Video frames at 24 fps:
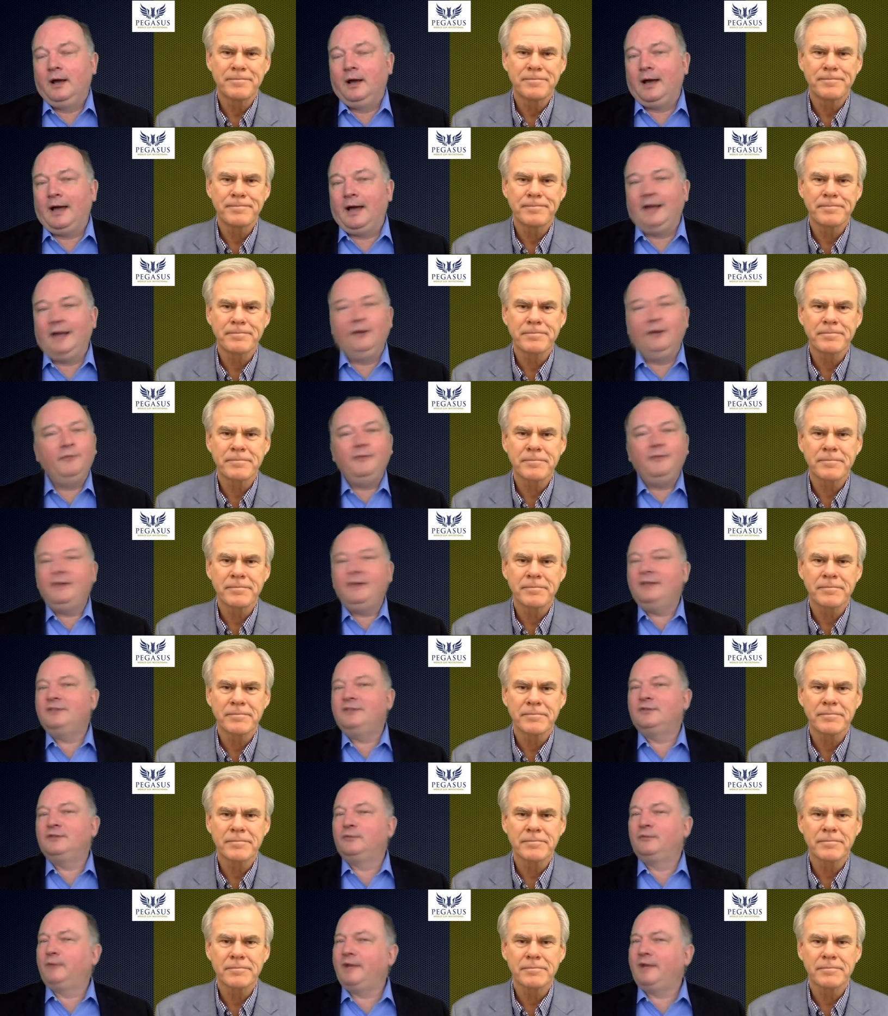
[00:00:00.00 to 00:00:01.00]
Speaker 1: Uh, I don't think
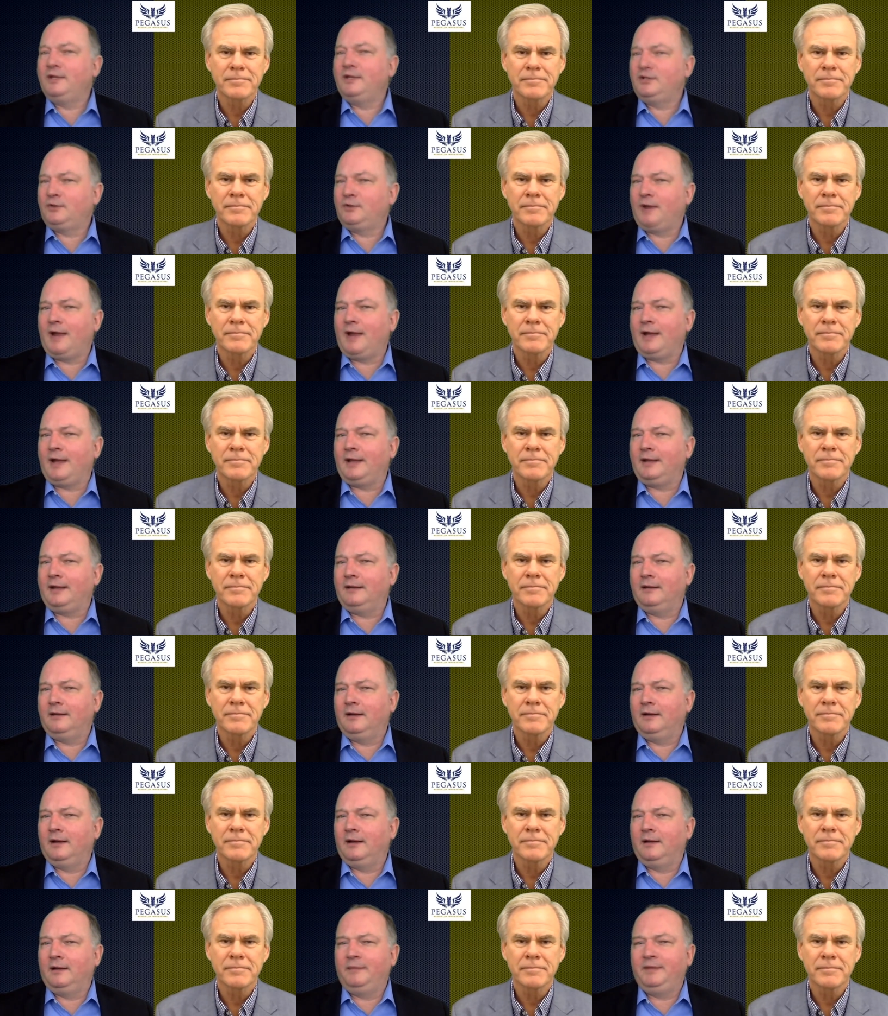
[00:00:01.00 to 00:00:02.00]
it's the racetrack
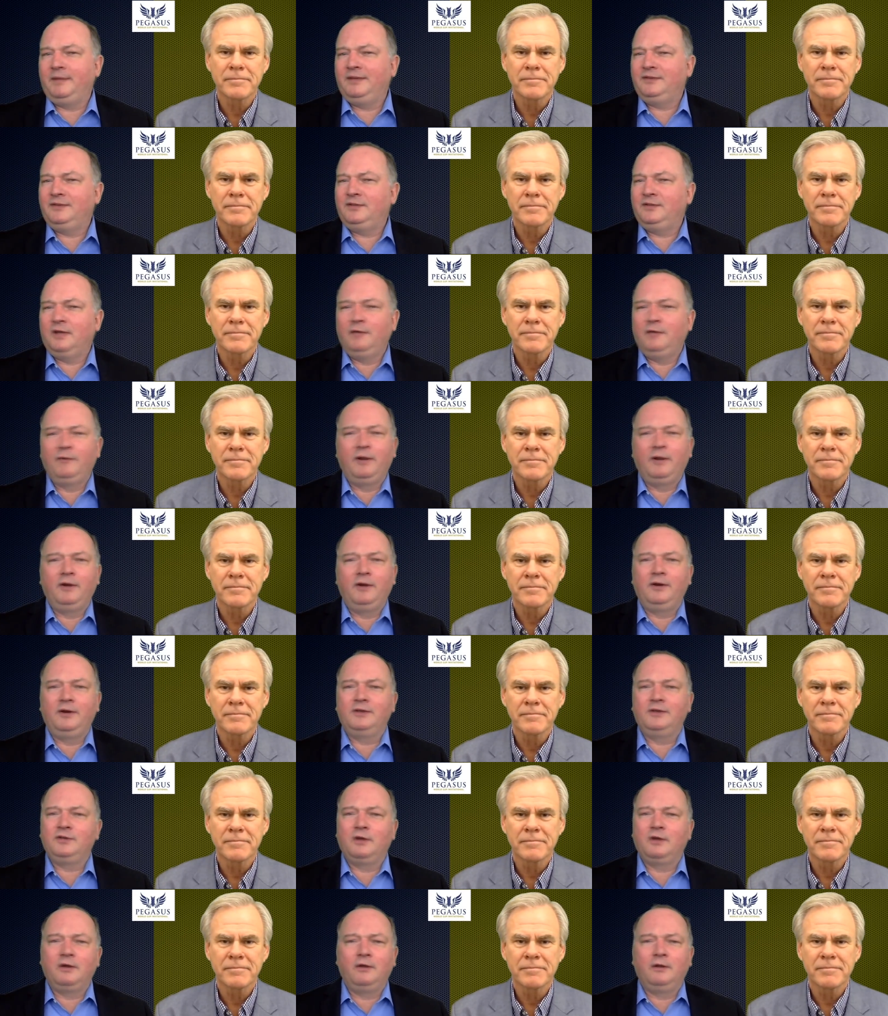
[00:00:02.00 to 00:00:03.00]
uh, because Gun
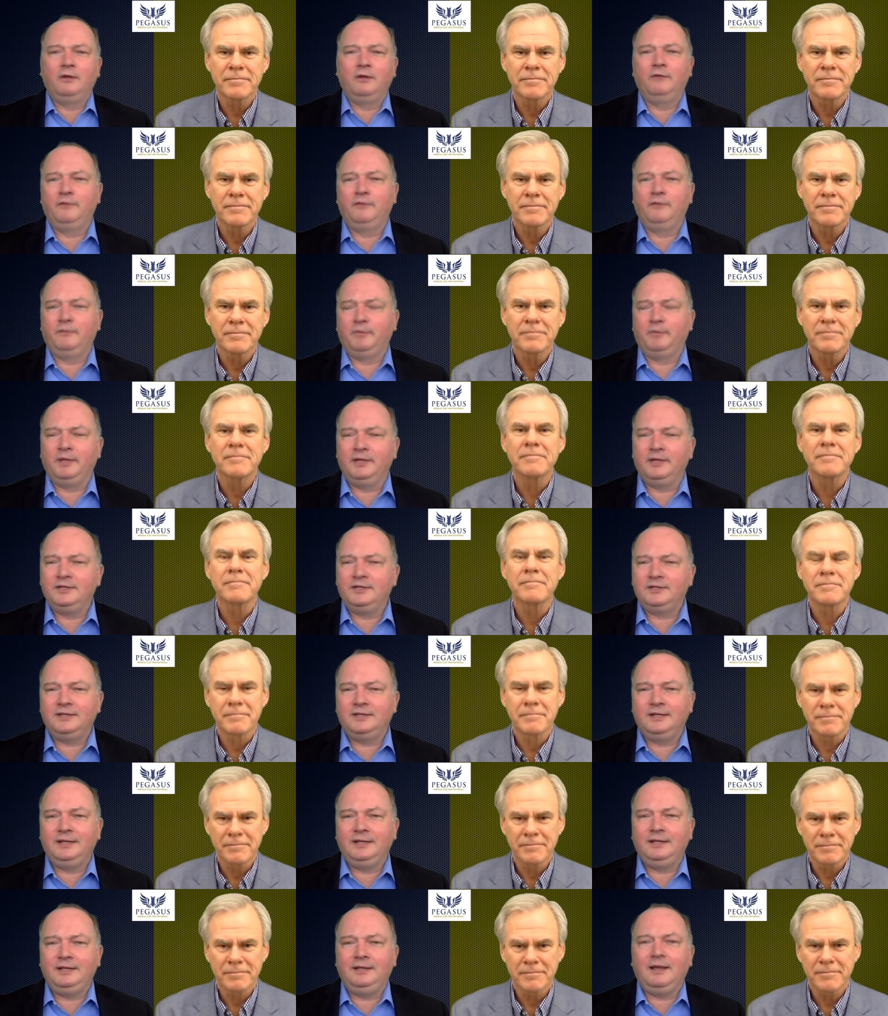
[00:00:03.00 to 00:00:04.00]
Runner has gone all over the
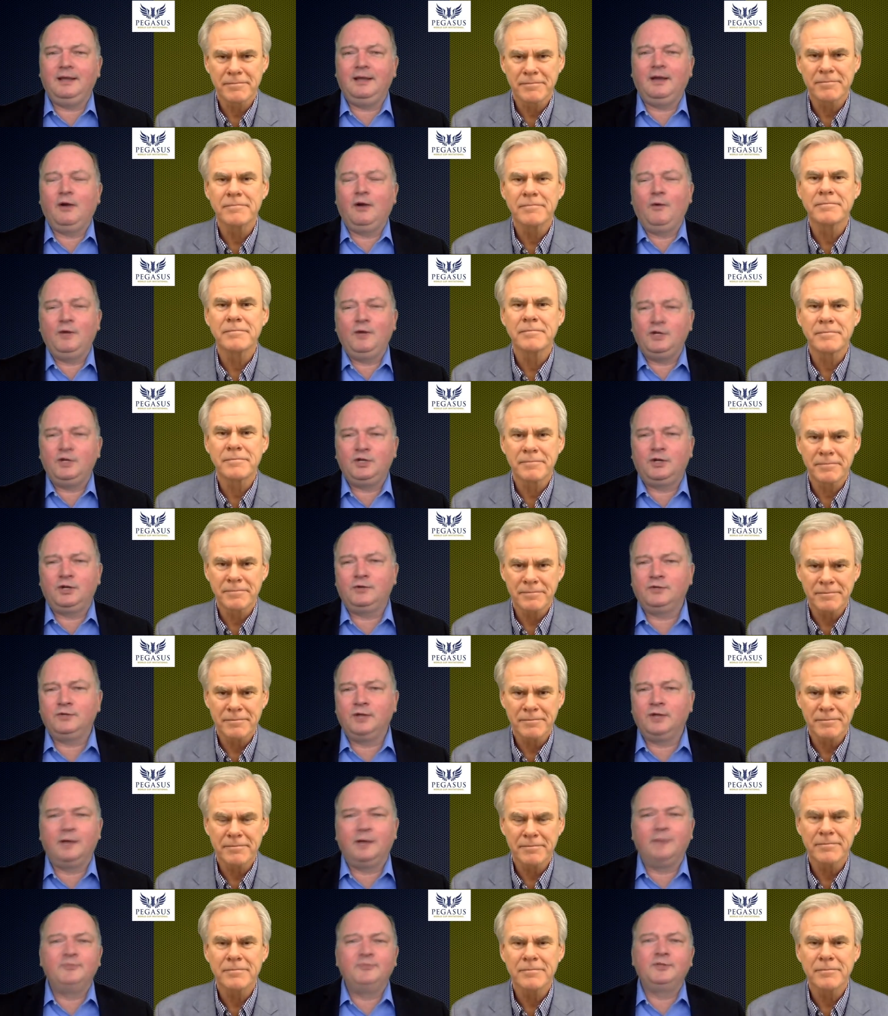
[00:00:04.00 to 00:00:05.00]
place and he always
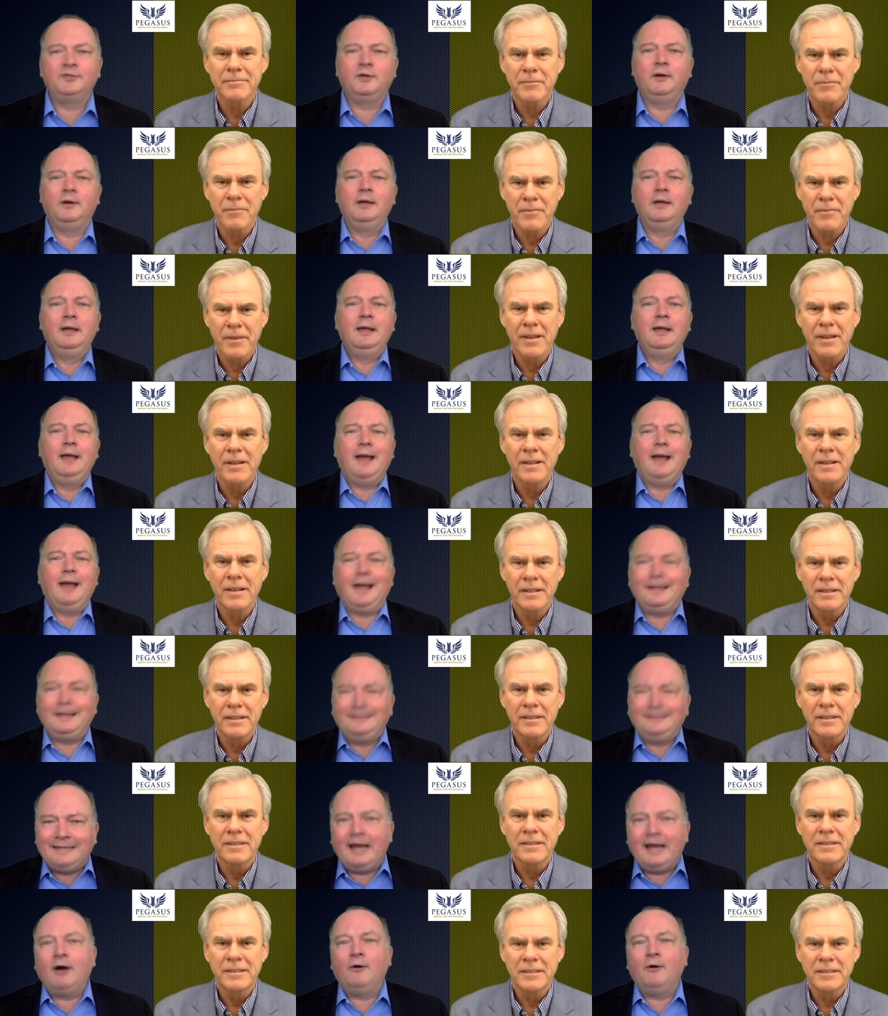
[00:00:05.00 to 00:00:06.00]
shows up. So
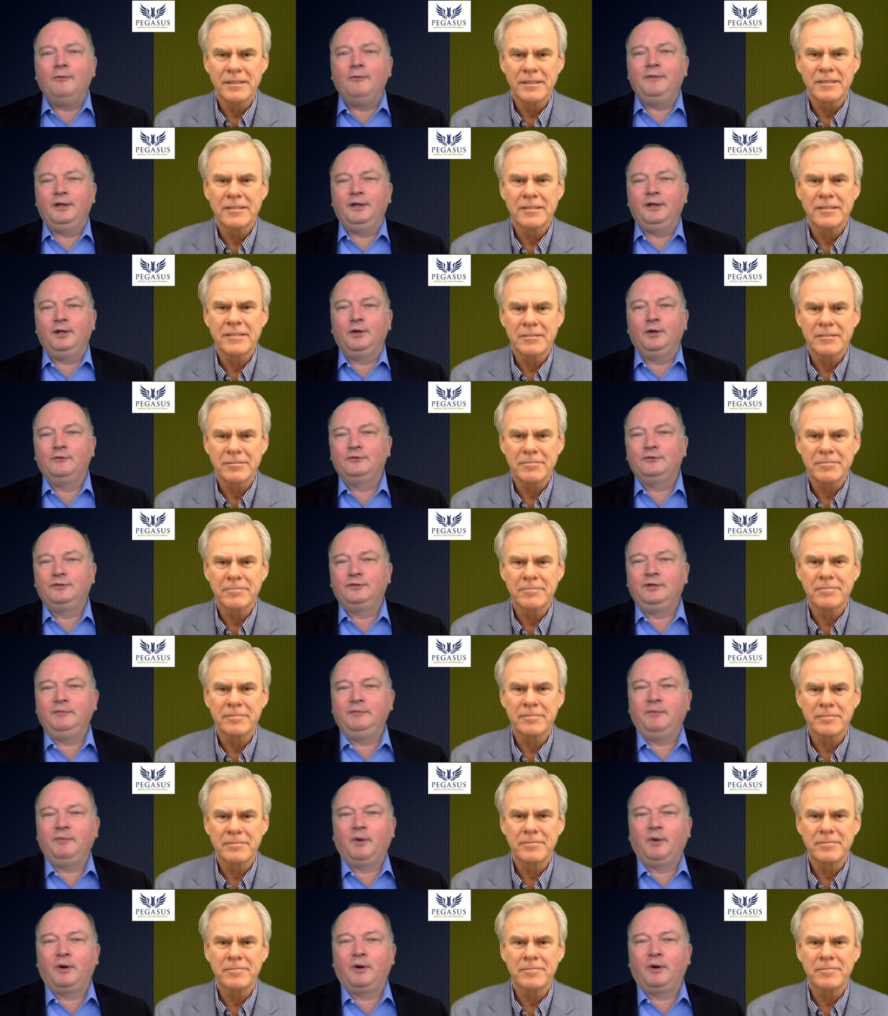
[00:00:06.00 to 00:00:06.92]
I doubt that Gulfstream